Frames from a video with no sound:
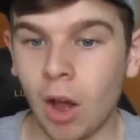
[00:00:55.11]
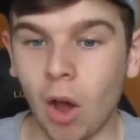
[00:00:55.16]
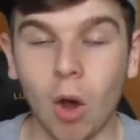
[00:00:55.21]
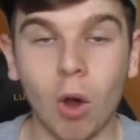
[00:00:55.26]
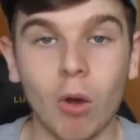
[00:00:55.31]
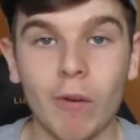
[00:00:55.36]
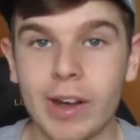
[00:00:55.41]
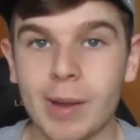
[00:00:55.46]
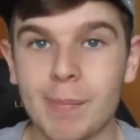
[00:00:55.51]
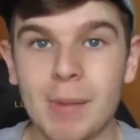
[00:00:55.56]

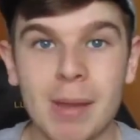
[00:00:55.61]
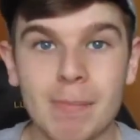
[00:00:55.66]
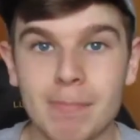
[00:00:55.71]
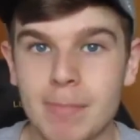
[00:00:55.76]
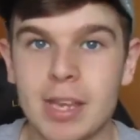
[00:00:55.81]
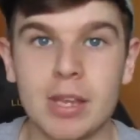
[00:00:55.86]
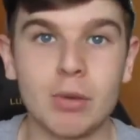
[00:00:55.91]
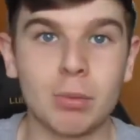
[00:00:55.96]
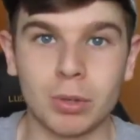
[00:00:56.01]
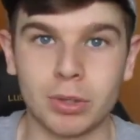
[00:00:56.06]
already make
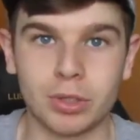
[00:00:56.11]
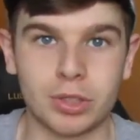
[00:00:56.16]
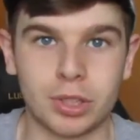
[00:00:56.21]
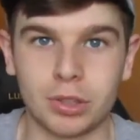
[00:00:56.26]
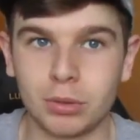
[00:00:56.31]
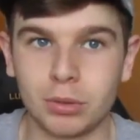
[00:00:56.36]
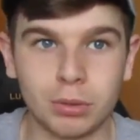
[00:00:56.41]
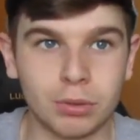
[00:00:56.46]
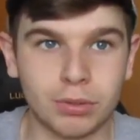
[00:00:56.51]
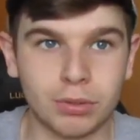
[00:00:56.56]
me want
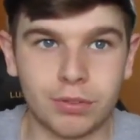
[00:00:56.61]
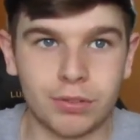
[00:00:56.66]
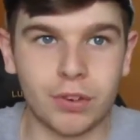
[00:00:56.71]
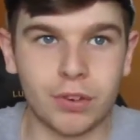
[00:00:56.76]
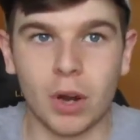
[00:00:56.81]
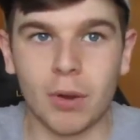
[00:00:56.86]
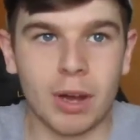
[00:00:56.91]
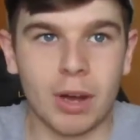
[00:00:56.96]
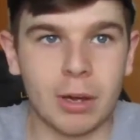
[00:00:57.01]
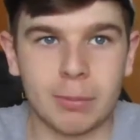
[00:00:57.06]
to
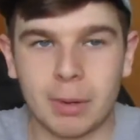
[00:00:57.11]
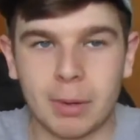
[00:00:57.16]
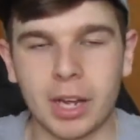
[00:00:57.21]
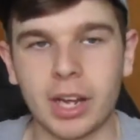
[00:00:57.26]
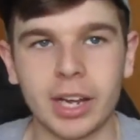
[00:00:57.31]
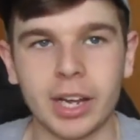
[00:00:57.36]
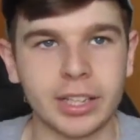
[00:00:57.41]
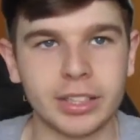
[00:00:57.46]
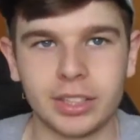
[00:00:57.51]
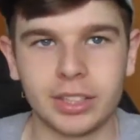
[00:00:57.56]
throw out my
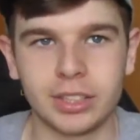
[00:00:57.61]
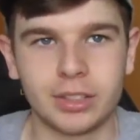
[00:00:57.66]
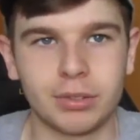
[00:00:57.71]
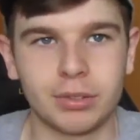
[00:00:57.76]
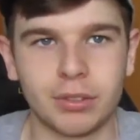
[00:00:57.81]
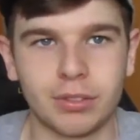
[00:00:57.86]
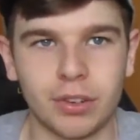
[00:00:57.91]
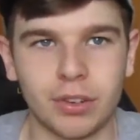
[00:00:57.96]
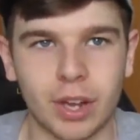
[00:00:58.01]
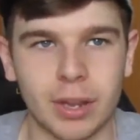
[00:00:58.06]
eyes
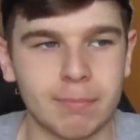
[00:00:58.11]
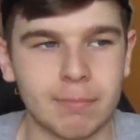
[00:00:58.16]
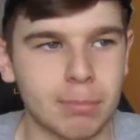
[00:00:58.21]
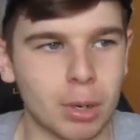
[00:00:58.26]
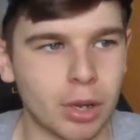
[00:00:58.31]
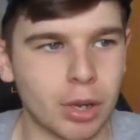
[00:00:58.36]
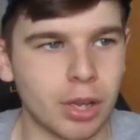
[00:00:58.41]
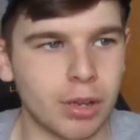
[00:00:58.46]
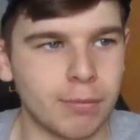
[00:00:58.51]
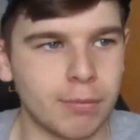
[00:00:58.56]
into a fucking
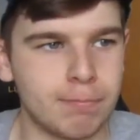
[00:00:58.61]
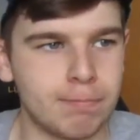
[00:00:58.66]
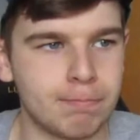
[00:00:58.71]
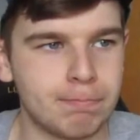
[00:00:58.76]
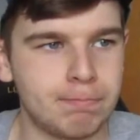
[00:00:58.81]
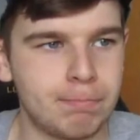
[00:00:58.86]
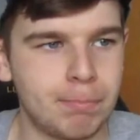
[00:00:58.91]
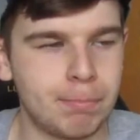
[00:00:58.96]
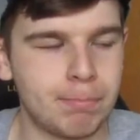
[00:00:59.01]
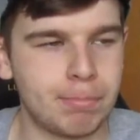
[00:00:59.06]
bucket of
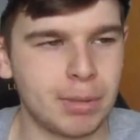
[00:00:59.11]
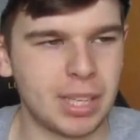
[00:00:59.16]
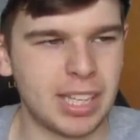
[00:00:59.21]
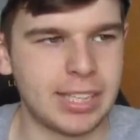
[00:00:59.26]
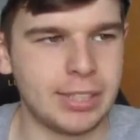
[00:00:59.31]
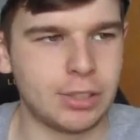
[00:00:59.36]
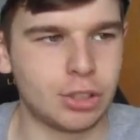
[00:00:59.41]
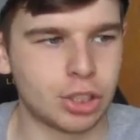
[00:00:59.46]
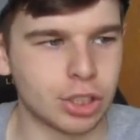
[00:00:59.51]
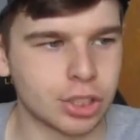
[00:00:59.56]

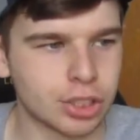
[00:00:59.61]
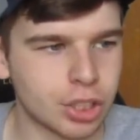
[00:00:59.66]
bleach.